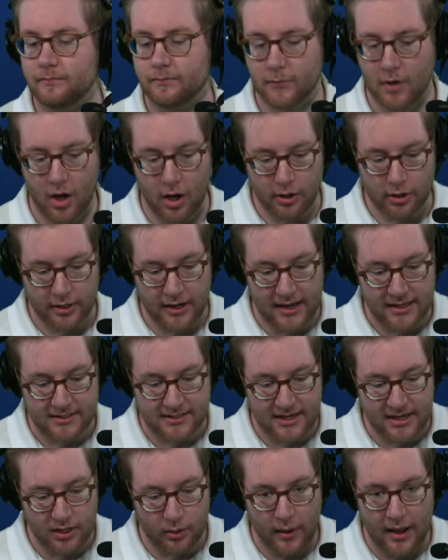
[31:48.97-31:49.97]

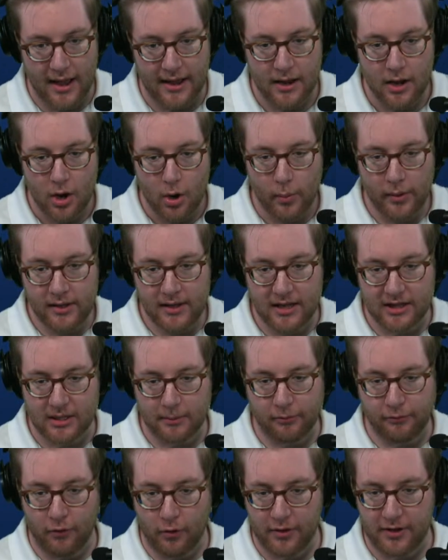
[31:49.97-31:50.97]
118 away. We can get there
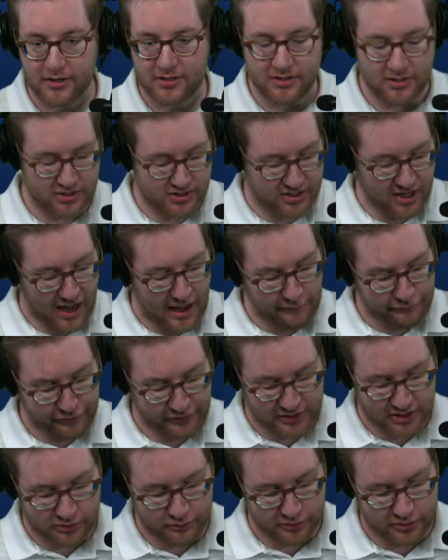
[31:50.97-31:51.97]
before this
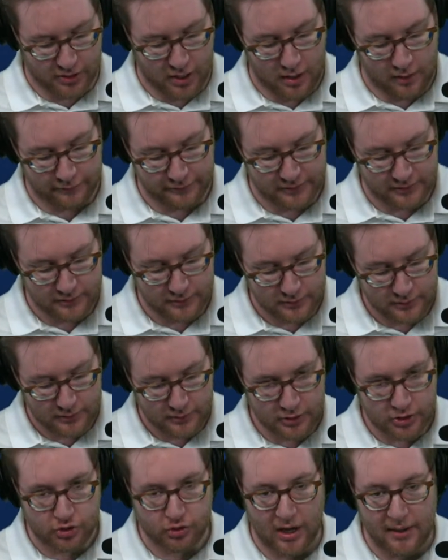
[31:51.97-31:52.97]
conflict is resolved.
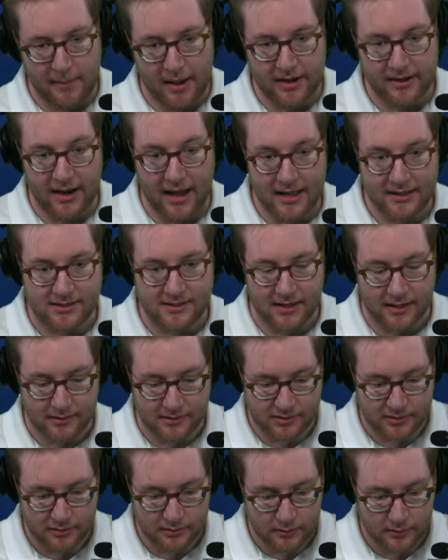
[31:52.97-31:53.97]
This Draymond nonsense.